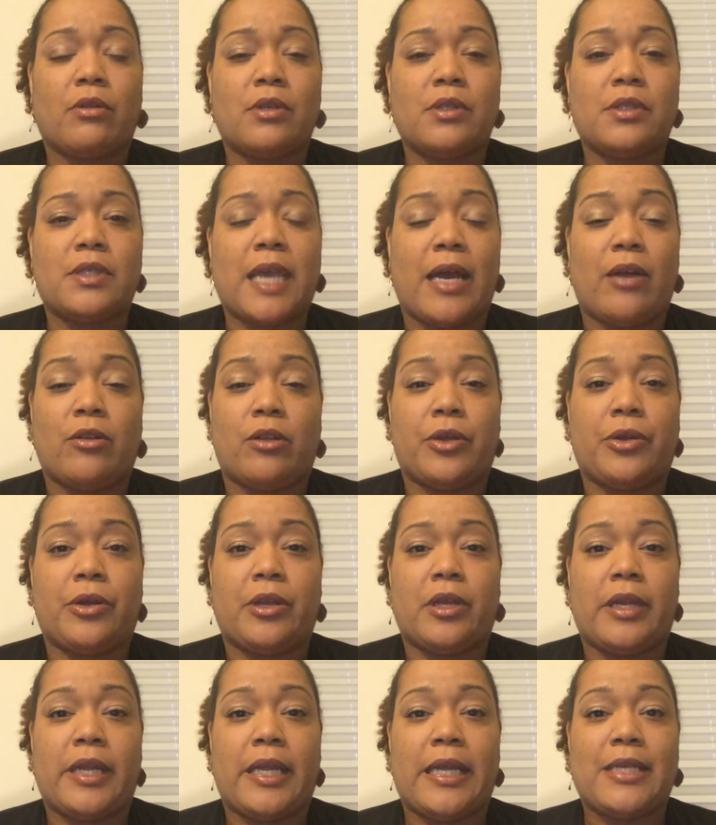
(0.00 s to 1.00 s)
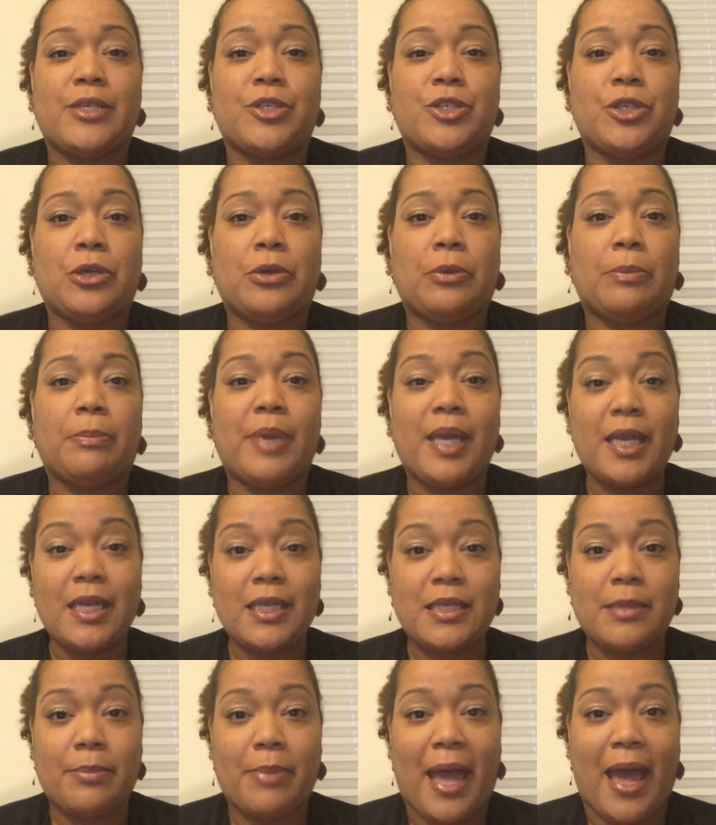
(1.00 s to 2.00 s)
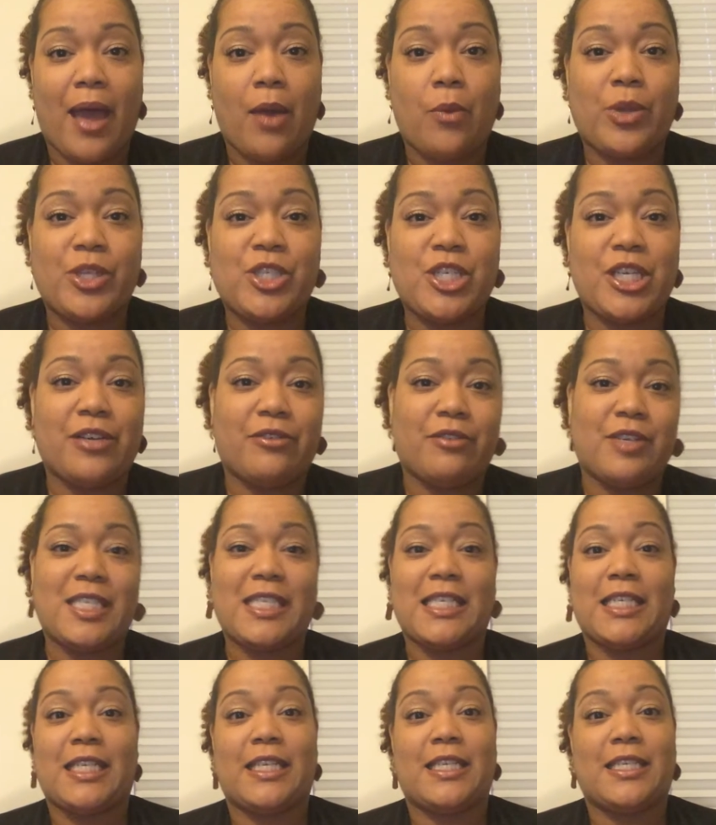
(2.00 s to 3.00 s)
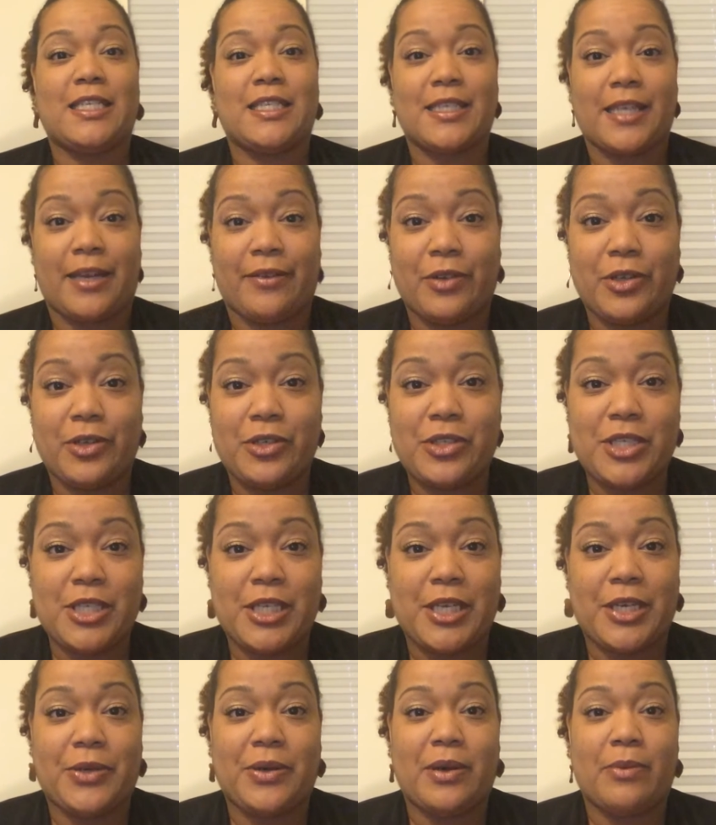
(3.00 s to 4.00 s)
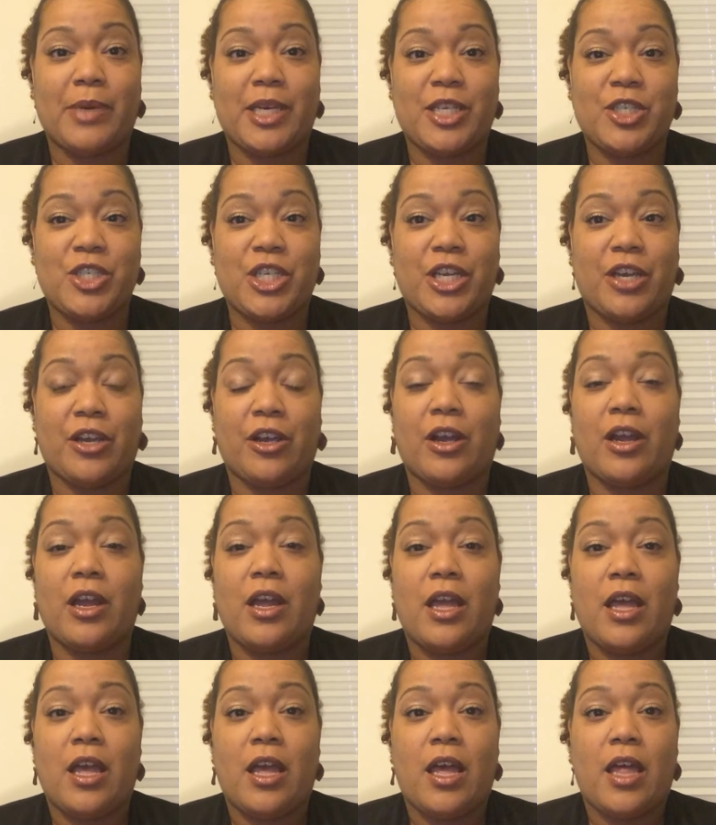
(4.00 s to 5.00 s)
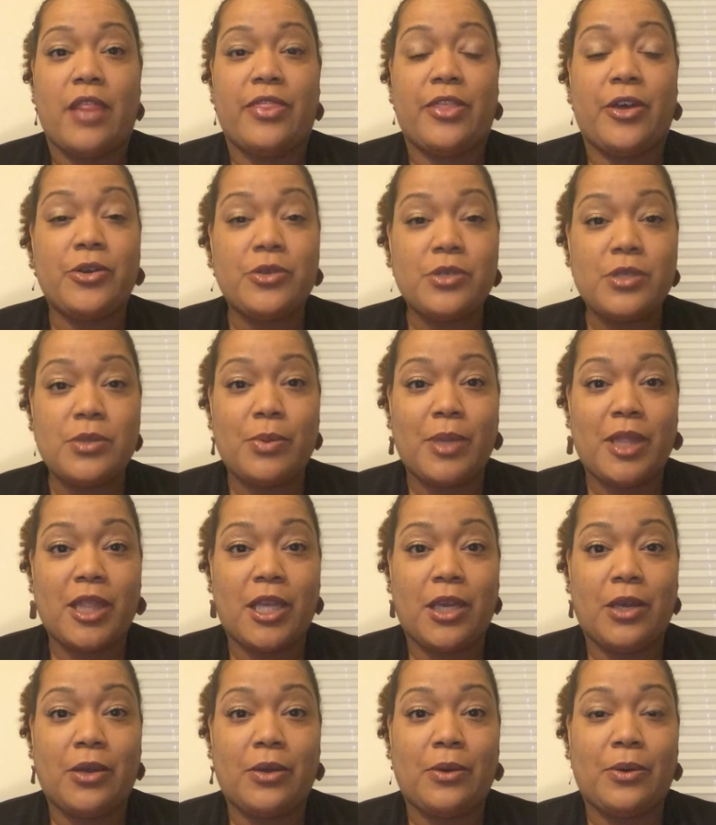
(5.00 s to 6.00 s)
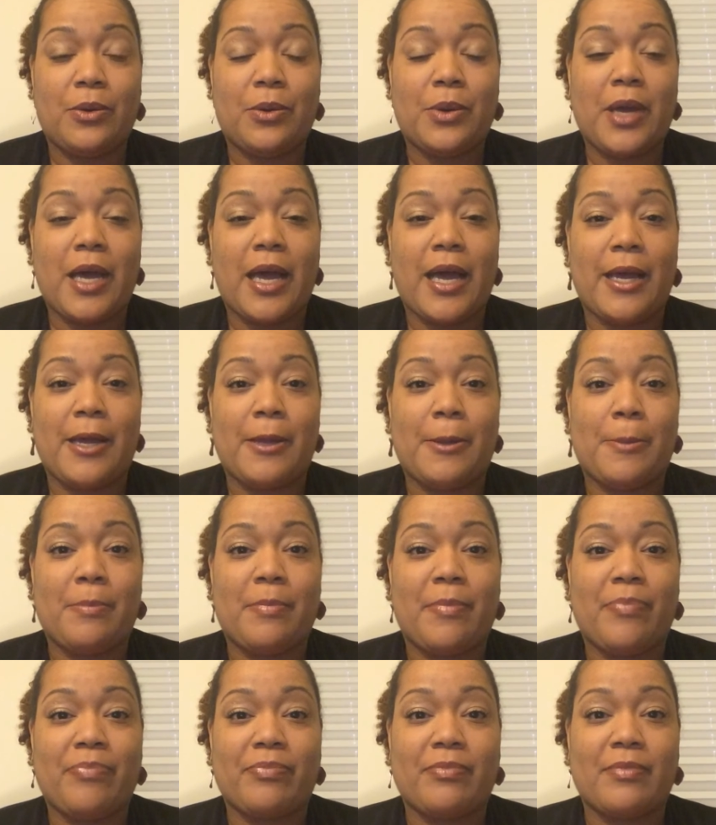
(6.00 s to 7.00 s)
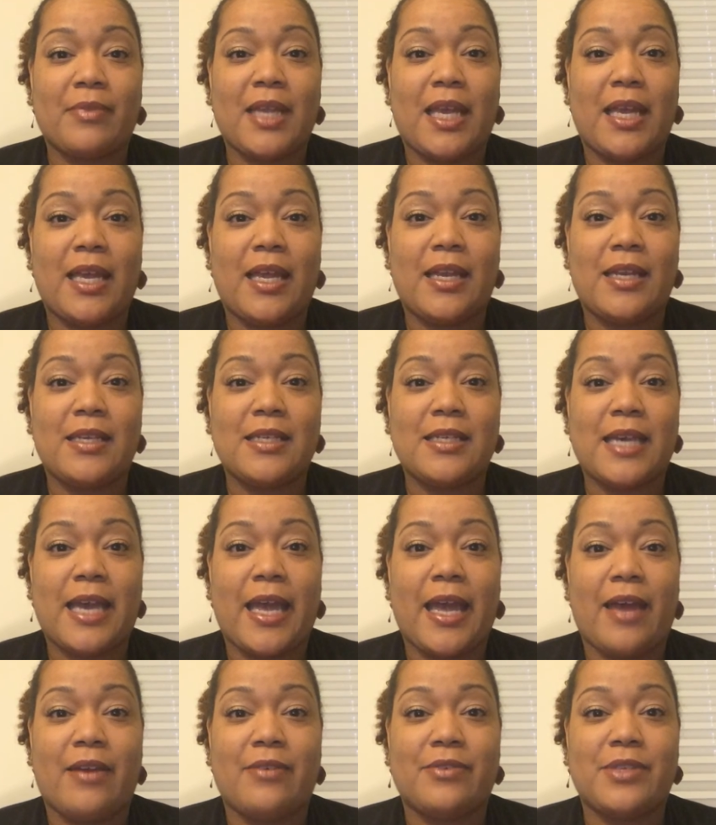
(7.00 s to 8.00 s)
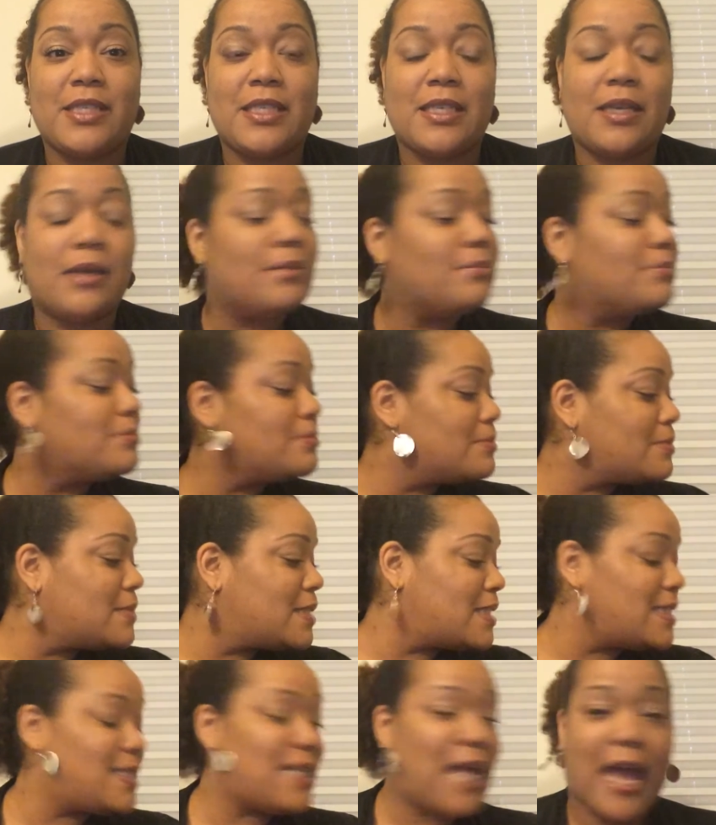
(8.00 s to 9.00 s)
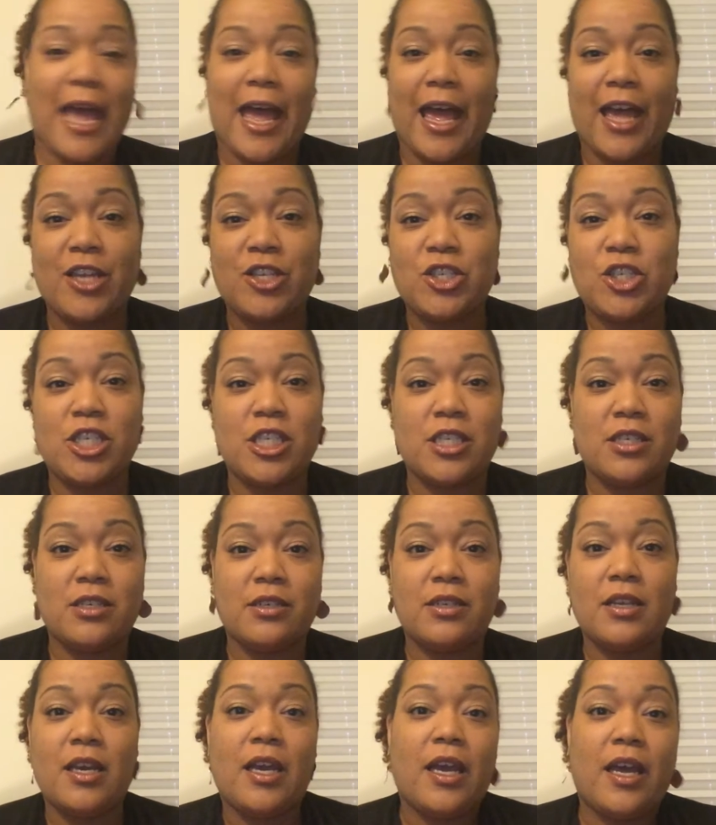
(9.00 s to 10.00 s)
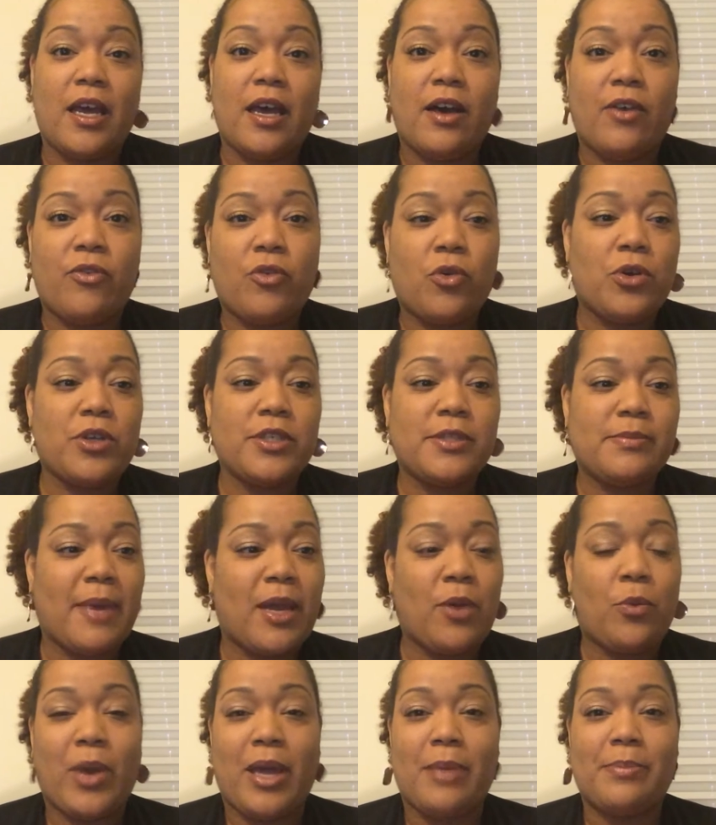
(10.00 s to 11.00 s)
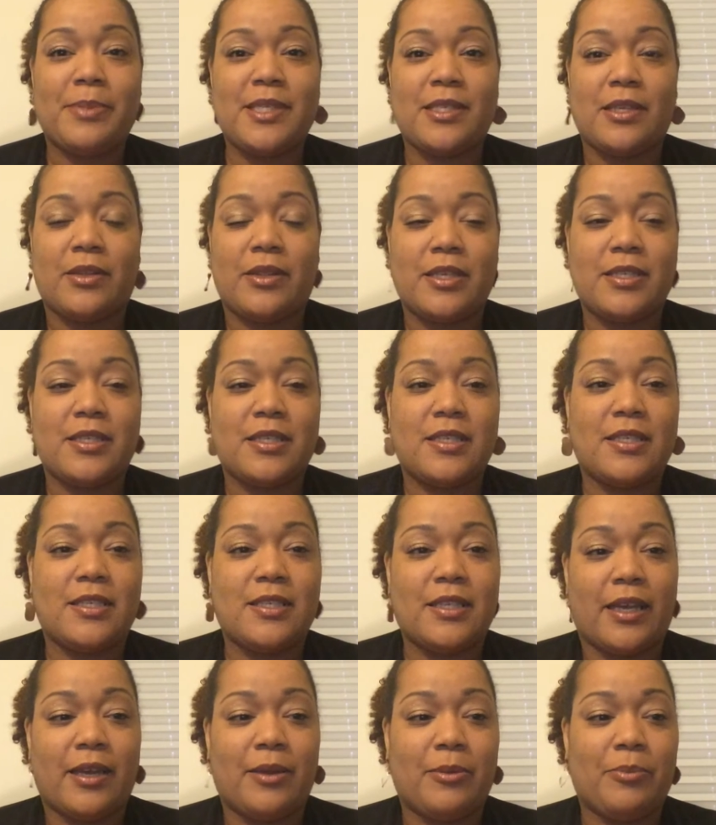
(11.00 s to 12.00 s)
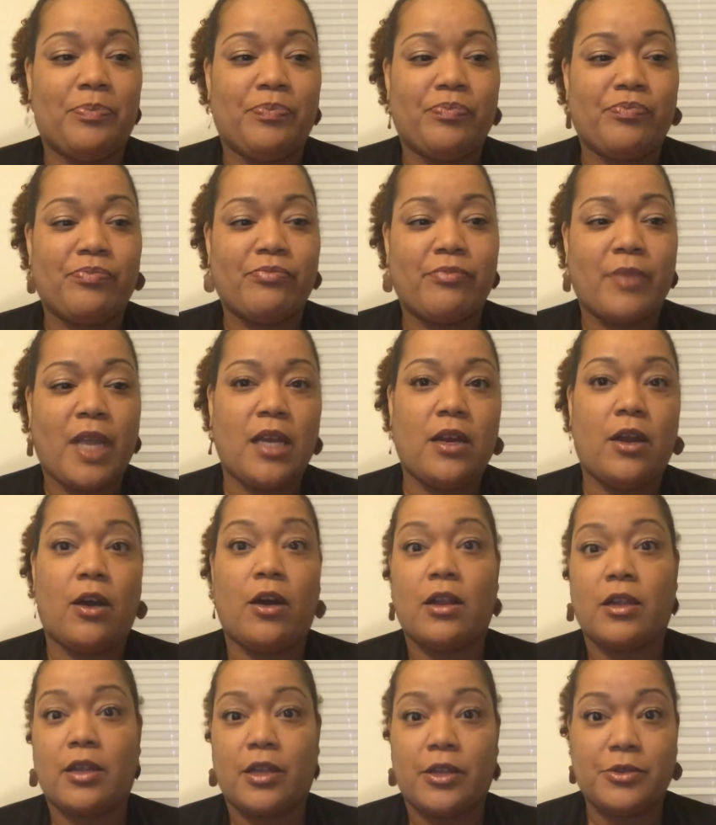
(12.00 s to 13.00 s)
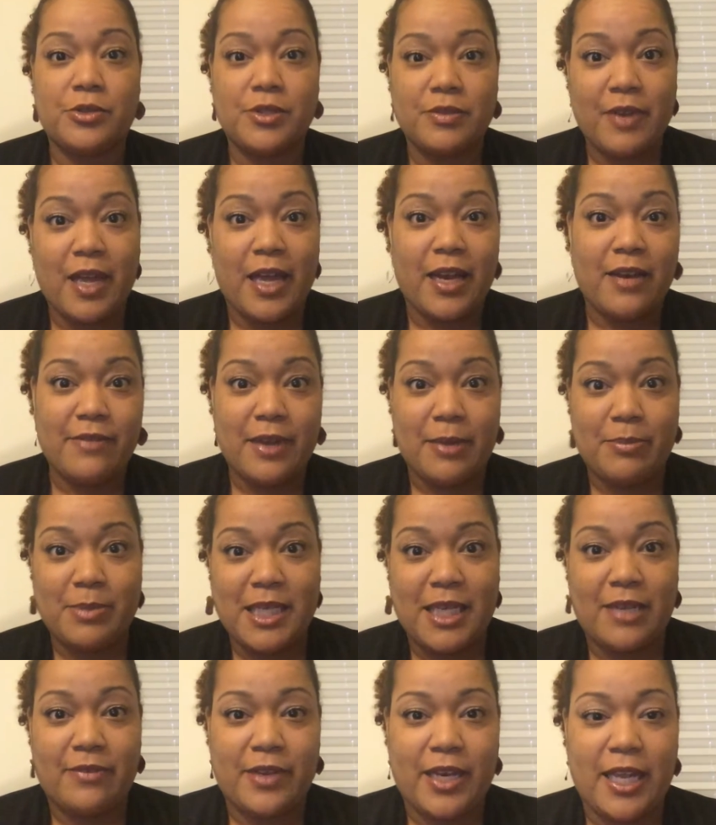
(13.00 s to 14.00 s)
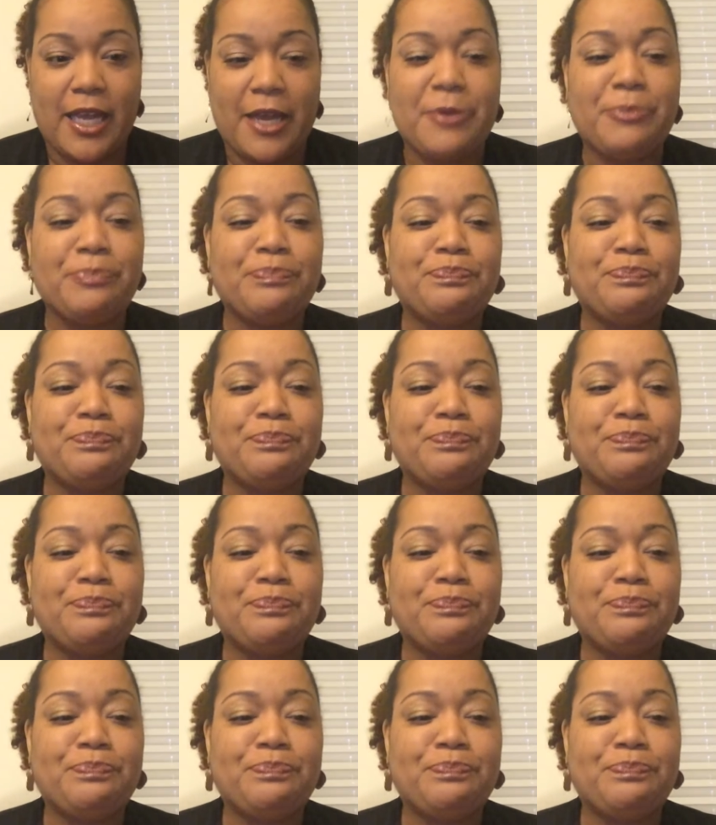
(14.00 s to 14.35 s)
downloaded into Pictopat, which I recently discovered. So I want to share those with you. And I have some stash and, of course, my WIPs. So this is an all-inclusive kind of update video.